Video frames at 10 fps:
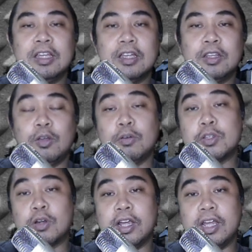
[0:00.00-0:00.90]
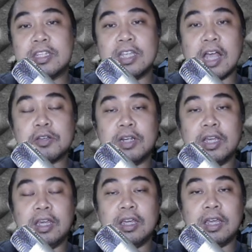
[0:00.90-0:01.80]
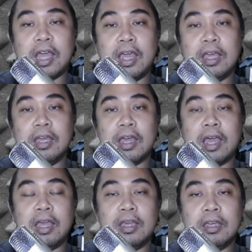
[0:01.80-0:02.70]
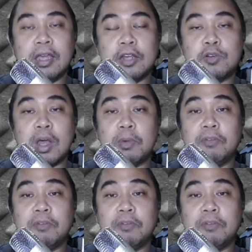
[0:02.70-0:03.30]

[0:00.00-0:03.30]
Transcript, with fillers: no sorry it's actually a a a, a drop of